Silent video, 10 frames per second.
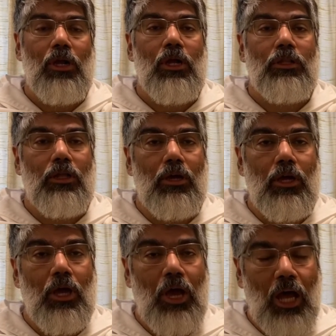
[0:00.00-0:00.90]
The
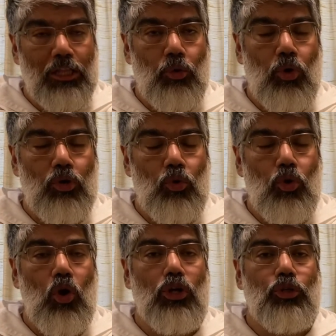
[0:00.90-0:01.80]
other one who
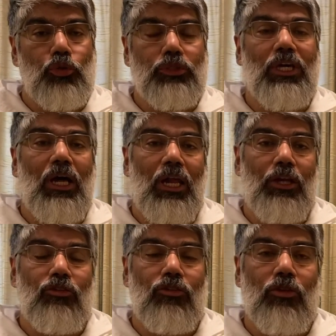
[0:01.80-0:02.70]
got 2
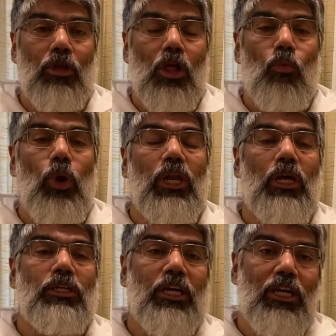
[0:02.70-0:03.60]
talents went and
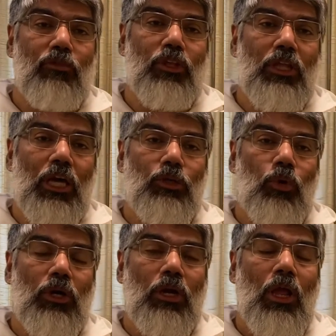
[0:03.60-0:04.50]
traded with that
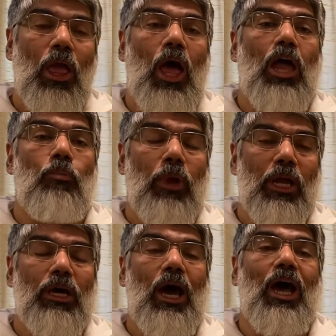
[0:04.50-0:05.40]
one and
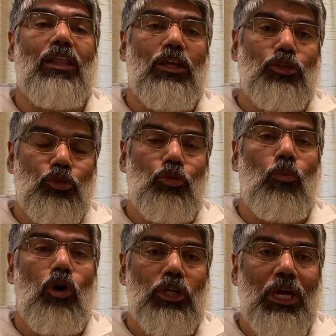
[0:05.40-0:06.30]
made another 2
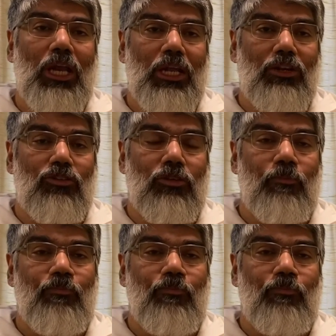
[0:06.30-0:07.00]
more talents.